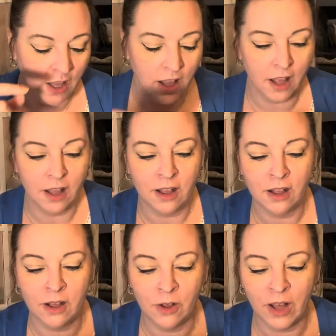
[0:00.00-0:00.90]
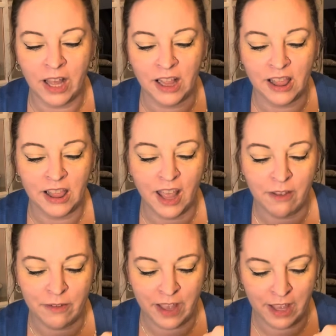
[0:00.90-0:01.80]
Oh, I
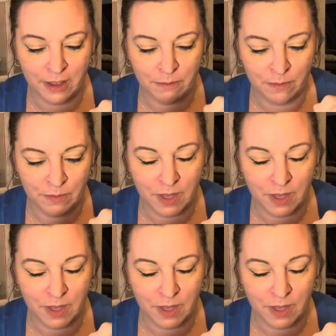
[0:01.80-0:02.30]
love him.